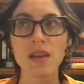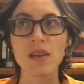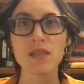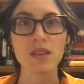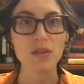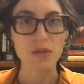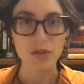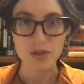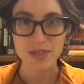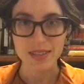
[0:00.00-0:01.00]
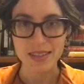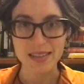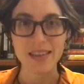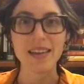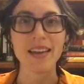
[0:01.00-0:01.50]
the
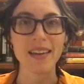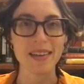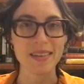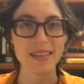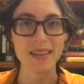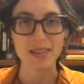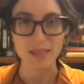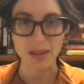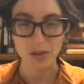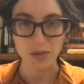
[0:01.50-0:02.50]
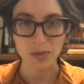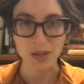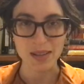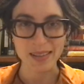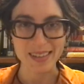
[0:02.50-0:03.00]
university and intellectual
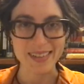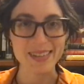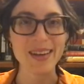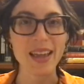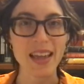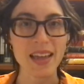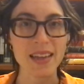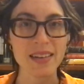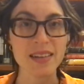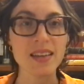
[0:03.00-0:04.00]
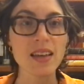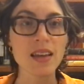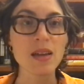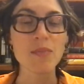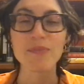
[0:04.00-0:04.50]
knowledge and
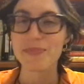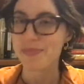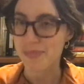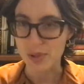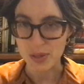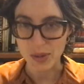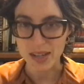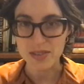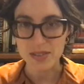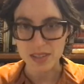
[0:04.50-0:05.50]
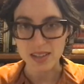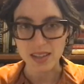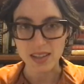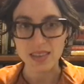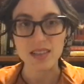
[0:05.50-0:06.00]
what you guys are
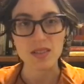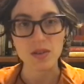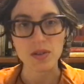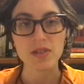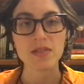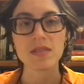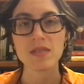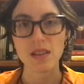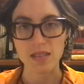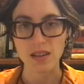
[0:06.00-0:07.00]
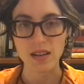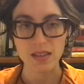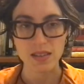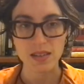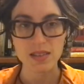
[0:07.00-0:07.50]
studying in this course, healthcare
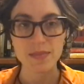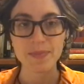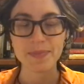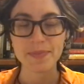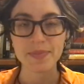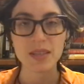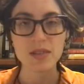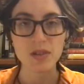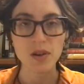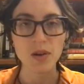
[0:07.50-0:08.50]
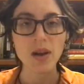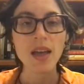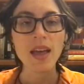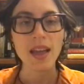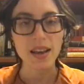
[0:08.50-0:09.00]
ethics. So
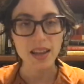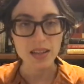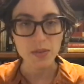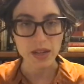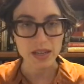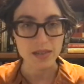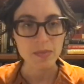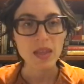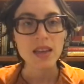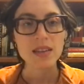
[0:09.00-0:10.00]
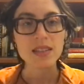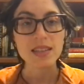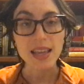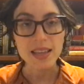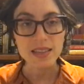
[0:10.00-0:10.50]
at any rate,
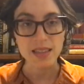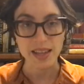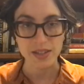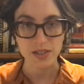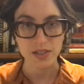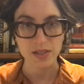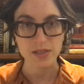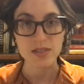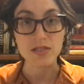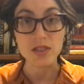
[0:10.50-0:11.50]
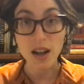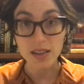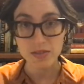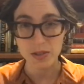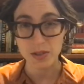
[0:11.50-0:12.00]
today's lecture does
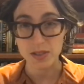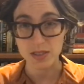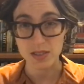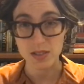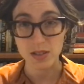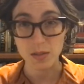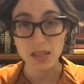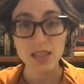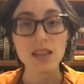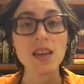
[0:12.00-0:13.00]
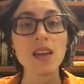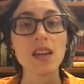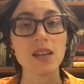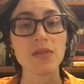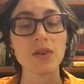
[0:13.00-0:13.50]
not focus on autonomy.
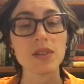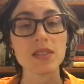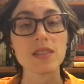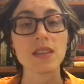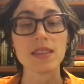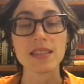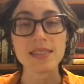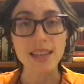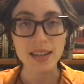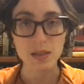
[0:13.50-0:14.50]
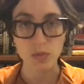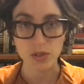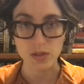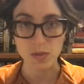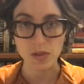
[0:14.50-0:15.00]
It focuses on the second
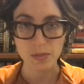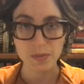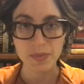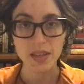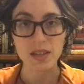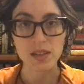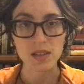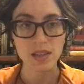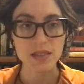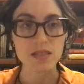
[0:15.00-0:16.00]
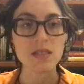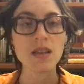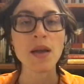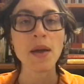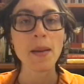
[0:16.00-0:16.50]
principle on our list,
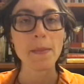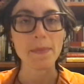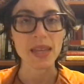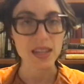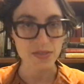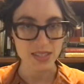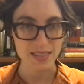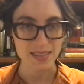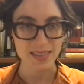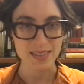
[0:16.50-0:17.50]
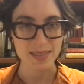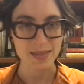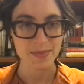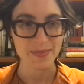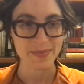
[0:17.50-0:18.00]

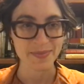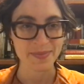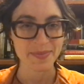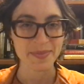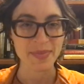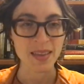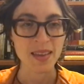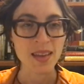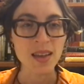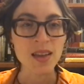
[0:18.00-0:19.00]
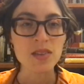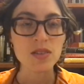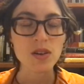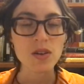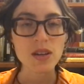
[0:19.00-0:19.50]
beneficence.
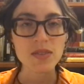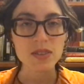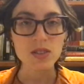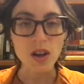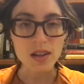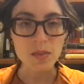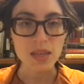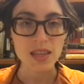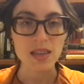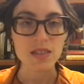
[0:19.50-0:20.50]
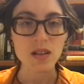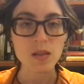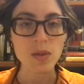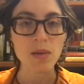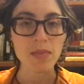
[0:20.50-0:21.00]
So if autonomy is all
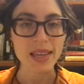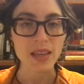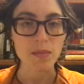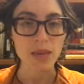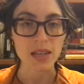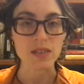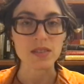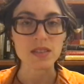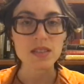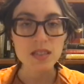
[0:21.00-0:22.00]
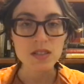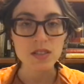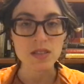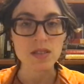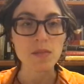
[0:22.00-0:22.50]
about making medical
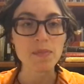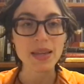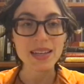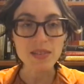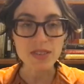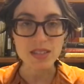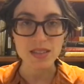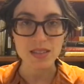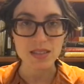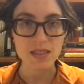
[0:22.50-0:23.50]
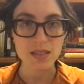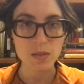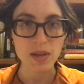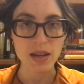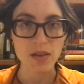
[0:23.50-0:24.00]
decisions, beneficence is
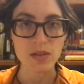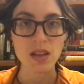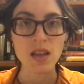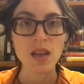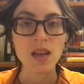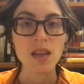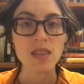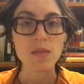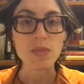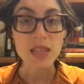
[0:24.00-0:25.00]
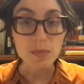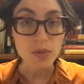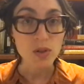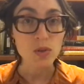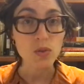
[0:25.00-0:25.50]
about the
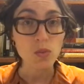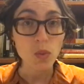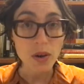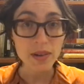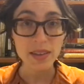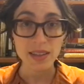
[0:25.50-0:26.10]
people who work in